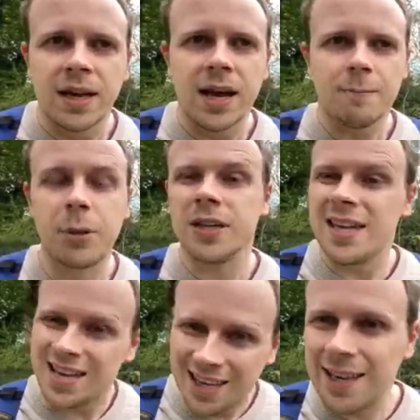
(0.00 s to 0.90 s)
But
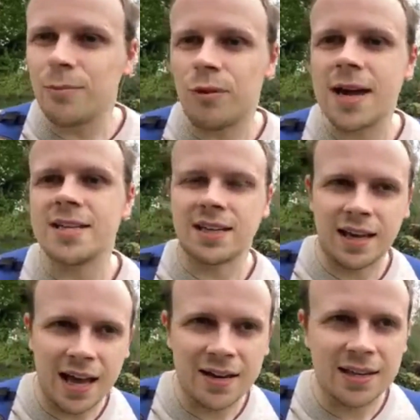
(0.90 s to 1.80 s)
they keep raiding,
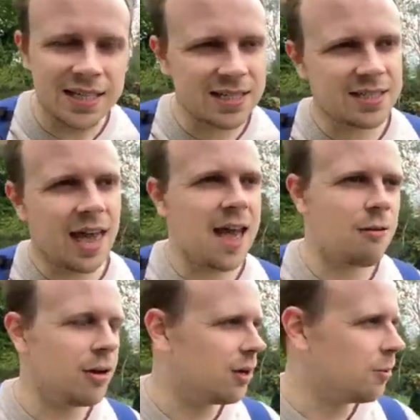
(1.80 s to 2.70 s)
and this
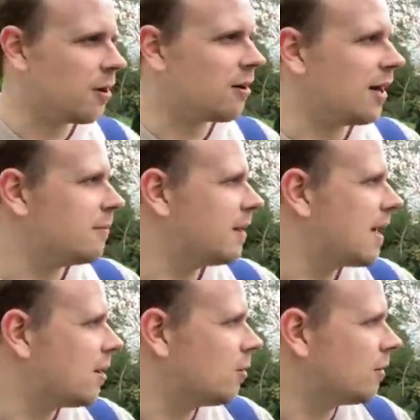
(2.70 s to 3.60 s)
area where I am
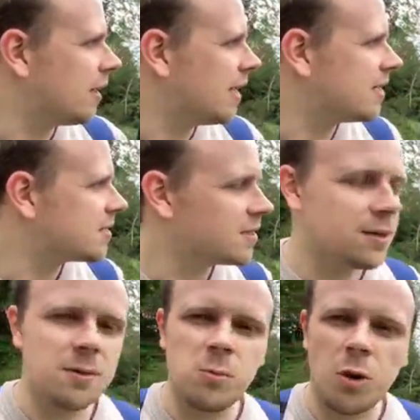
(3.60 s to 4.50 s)
now is
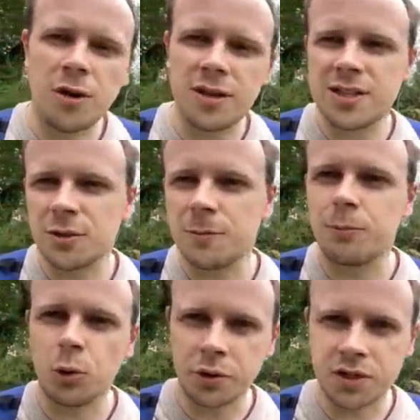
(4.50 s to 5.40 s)
one of the sort of
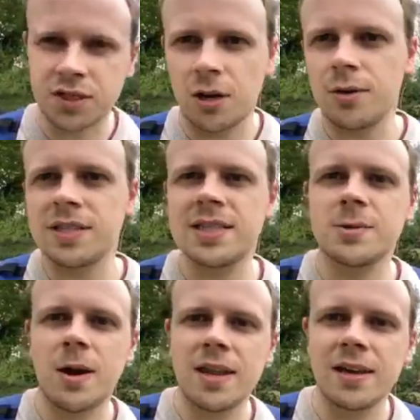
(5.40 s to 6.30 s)
border zones. This is
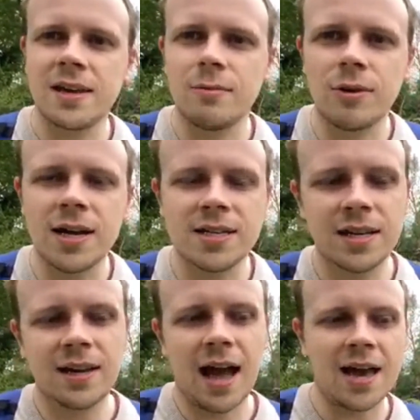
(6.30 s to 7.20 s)
where they keep
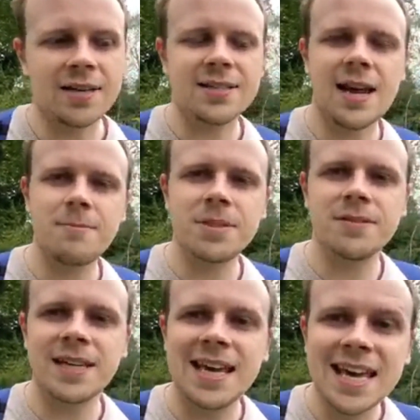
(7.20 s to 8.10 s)
raiding, and
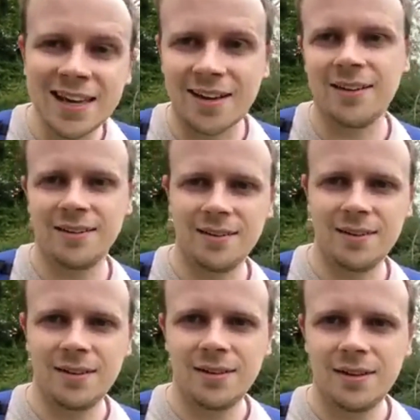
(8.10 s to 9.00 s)
Tempsford here
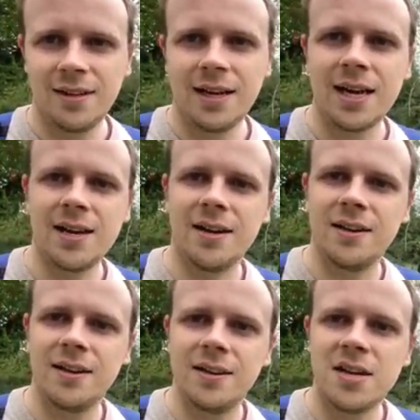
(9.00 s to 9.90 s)
in
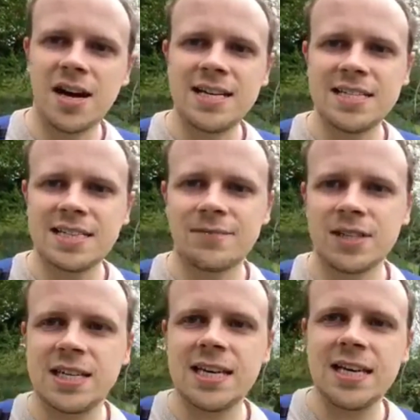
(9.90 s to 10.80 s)

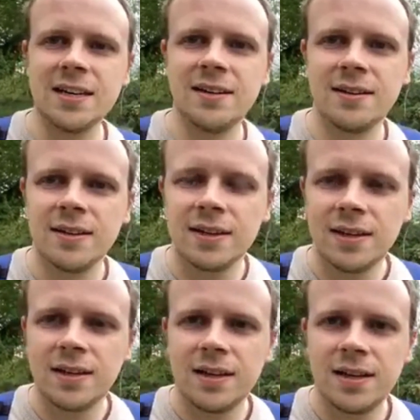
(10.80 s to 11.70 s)
917
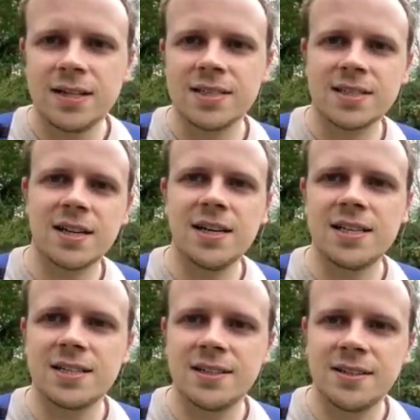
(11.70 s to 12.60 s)
is the
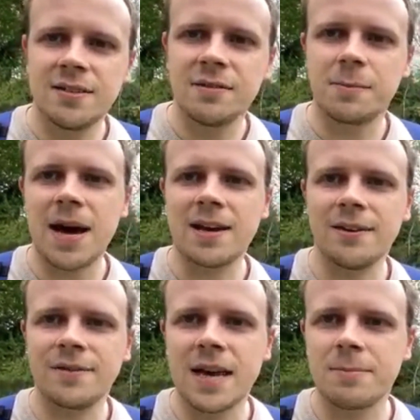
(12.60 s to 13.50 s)
site of the Battle
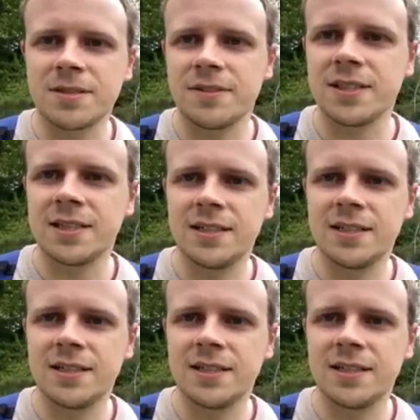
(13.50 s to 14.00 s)
of Tempsford,